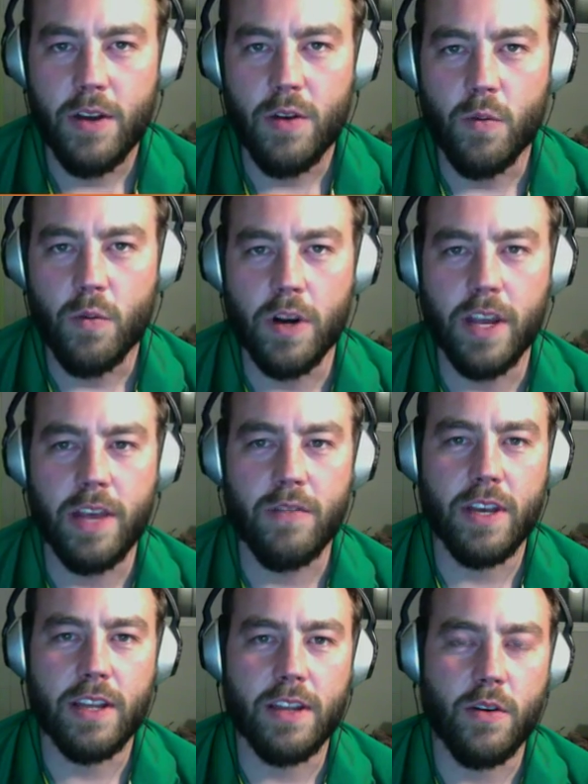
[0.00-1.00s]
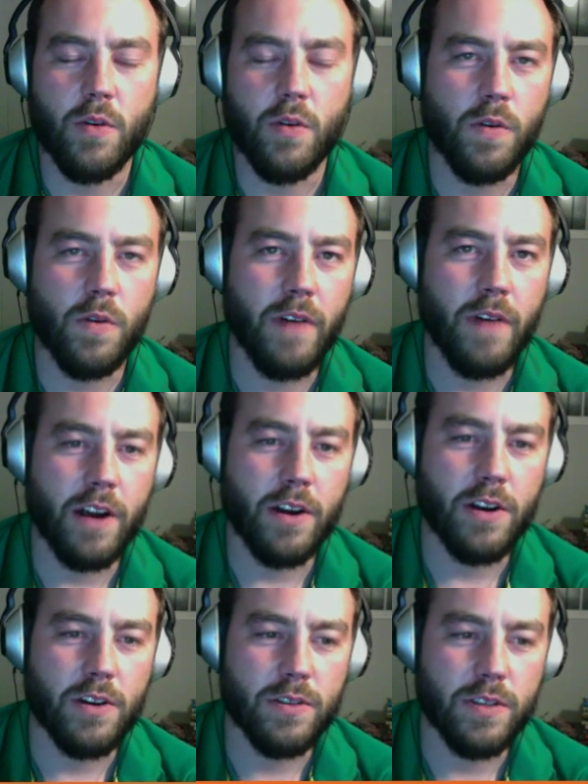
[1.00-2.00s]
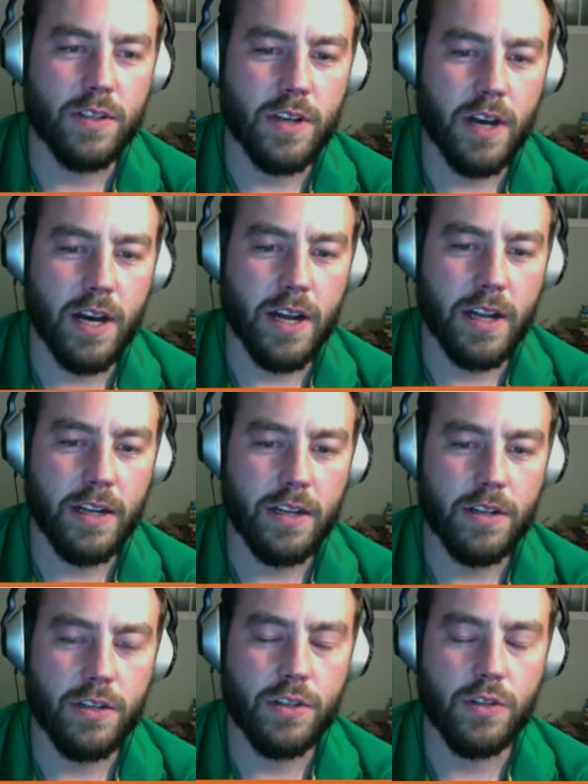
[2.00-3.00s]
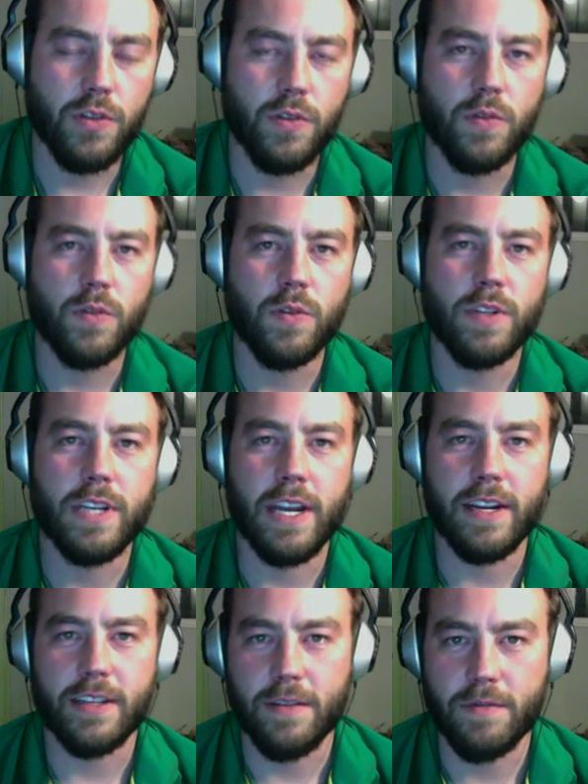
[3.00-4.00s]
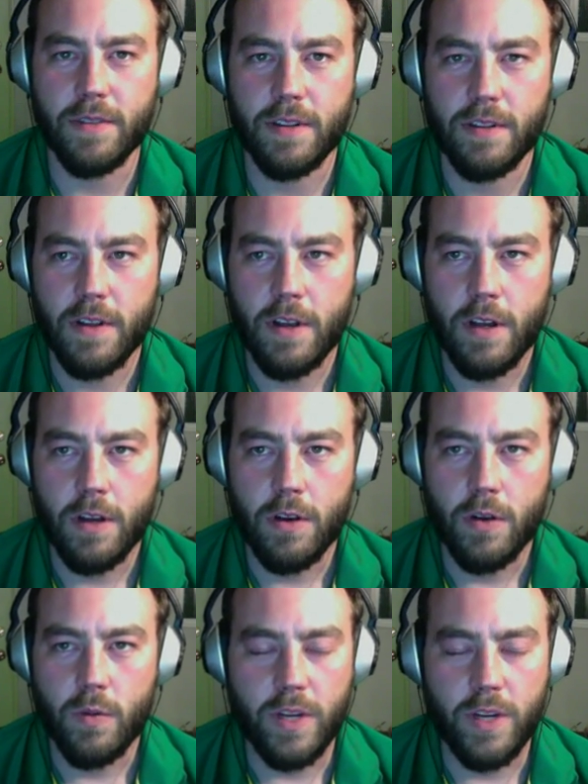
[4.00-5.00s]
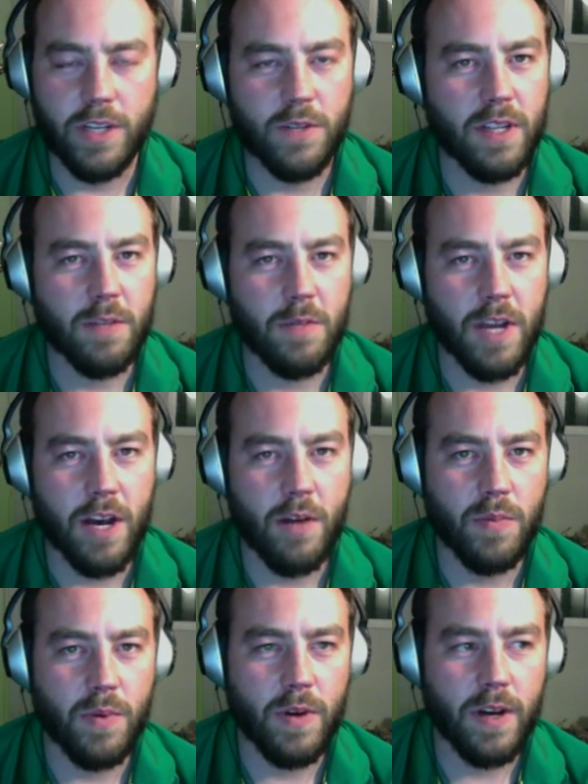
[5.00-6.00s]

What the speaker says: We're giving the whole fire hose to DataSift. We just want them to help